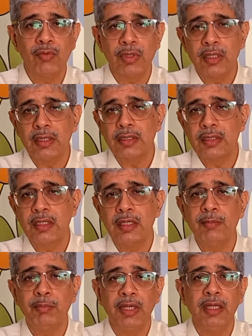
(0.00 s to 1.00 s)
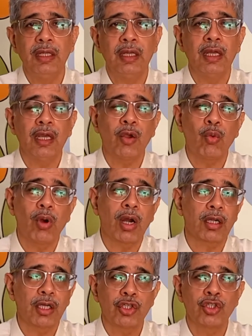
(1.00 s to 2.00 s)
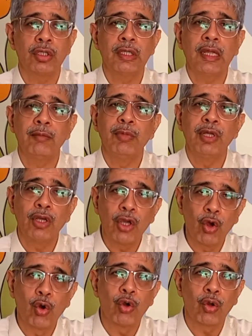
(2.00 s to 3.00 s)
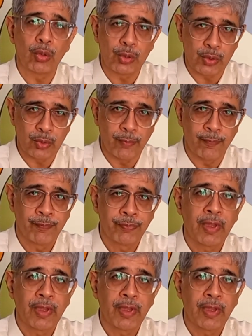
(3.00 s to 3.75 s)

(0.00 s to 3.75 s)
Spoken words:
VSD, PDA, coarctation can be cured also.